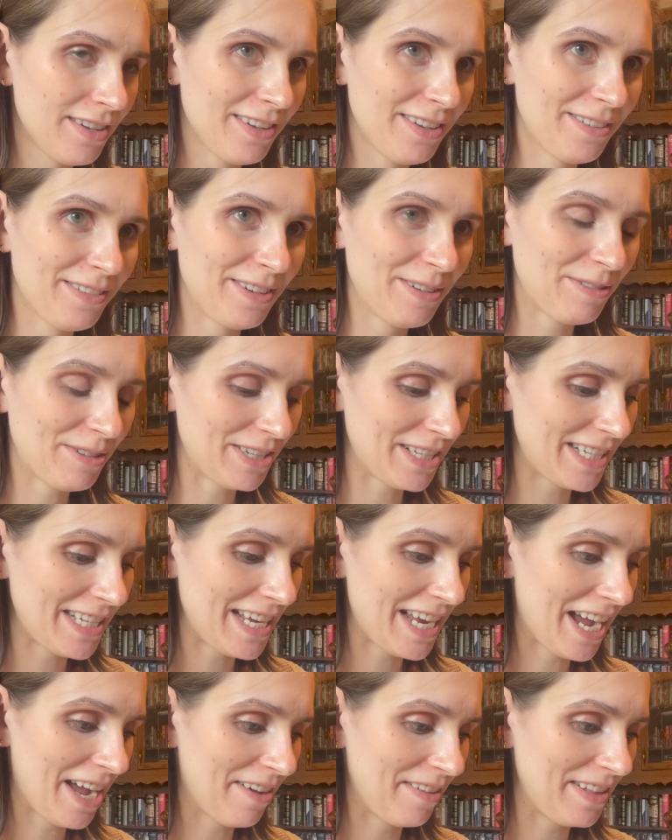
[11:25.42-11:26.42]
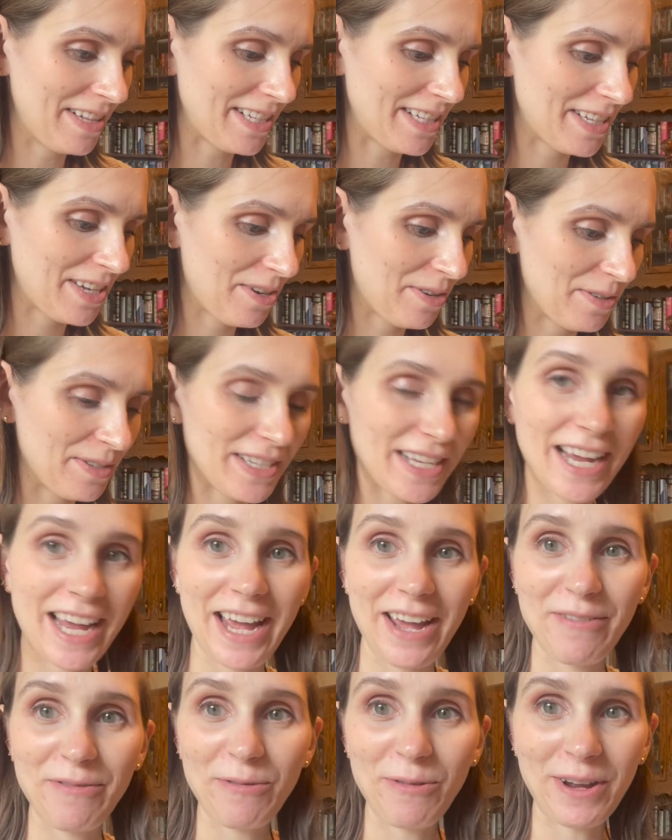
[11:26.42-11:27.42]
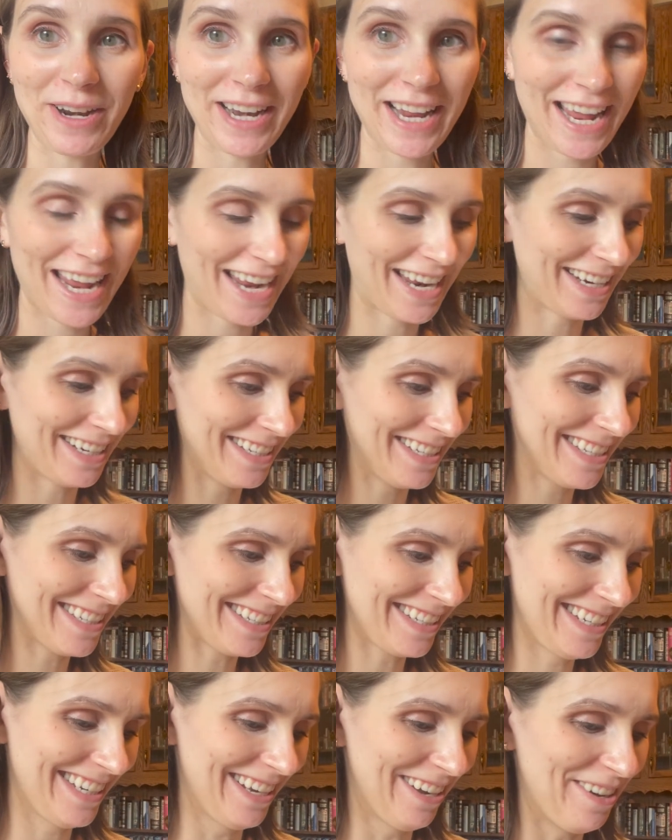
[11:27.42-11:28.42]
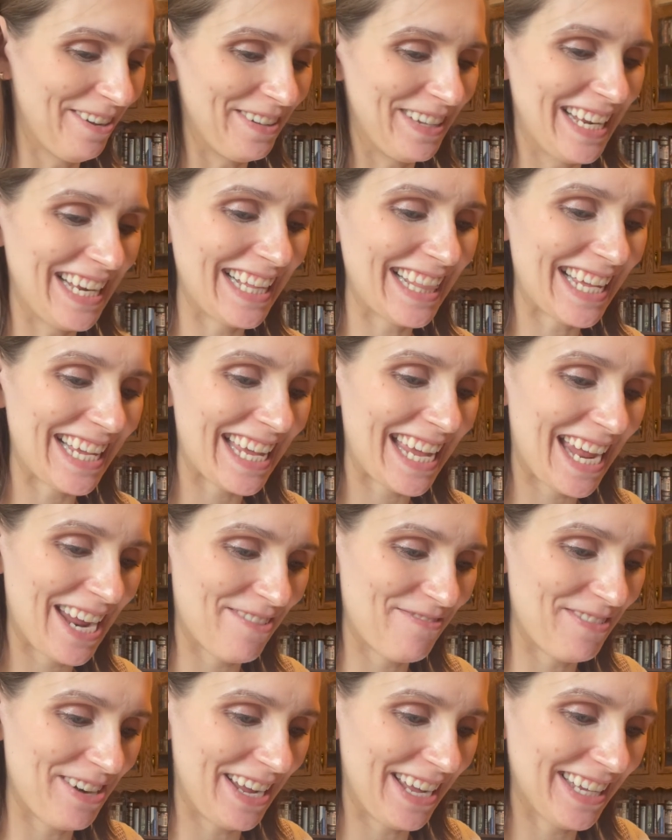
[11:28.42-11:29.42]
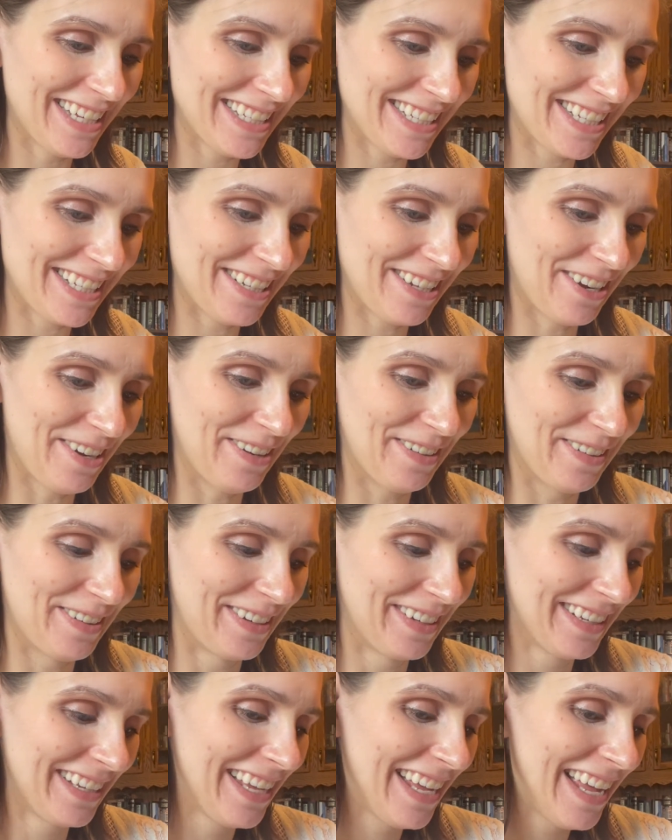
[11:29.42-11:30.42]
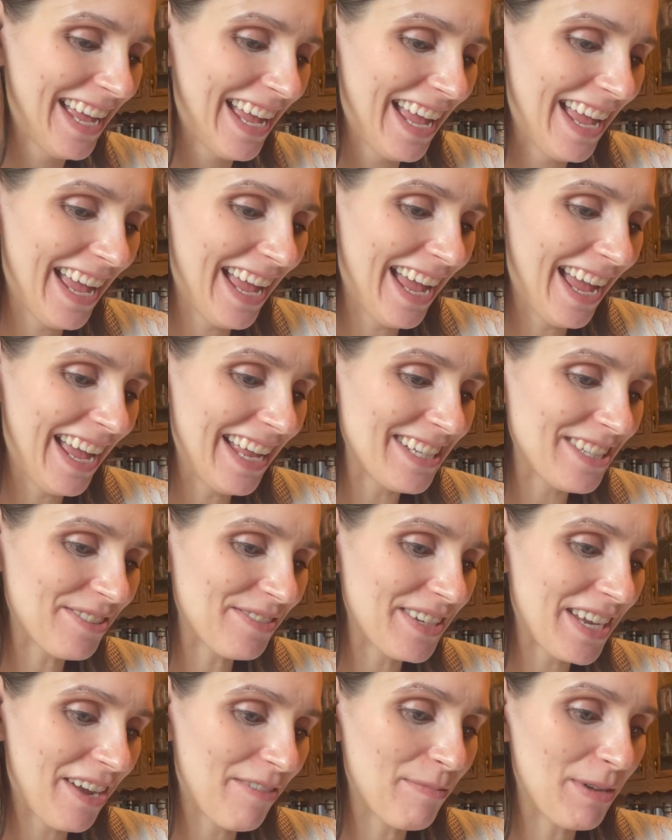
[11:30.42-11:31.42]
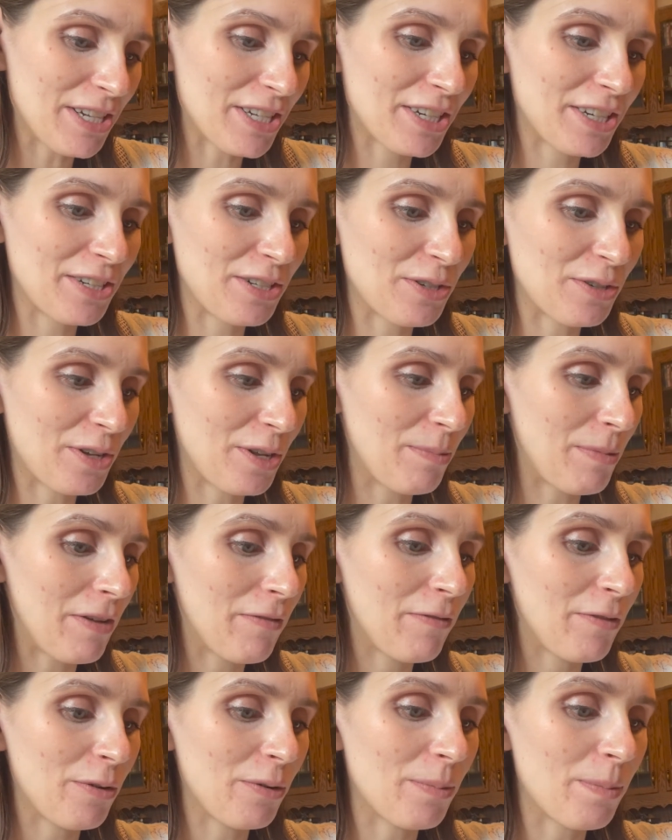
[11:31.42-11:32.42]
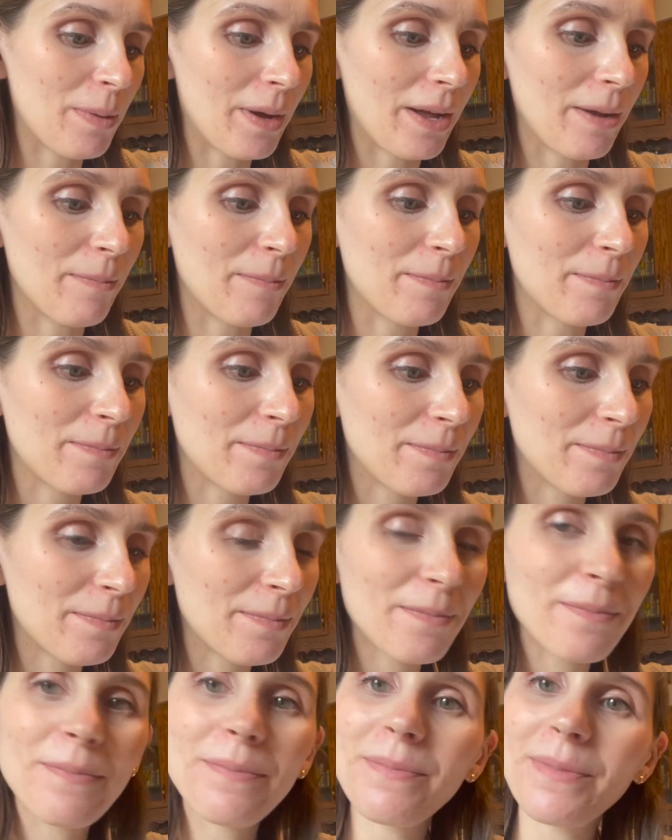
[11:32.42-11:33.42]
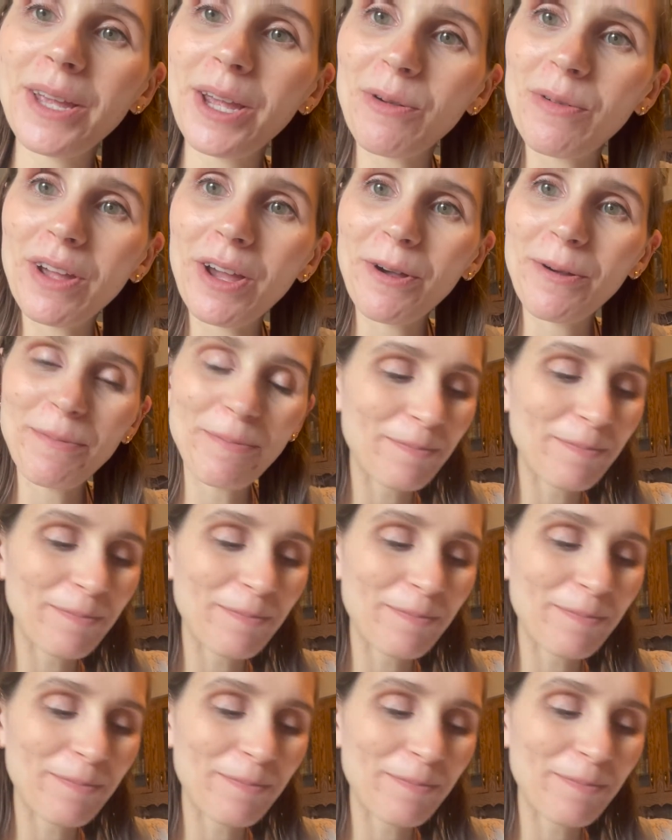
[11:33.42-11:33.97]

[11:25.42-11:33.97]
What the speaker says: We will see how this goes. I have one hand holding the camera, so don't have much control in my food, but here we go.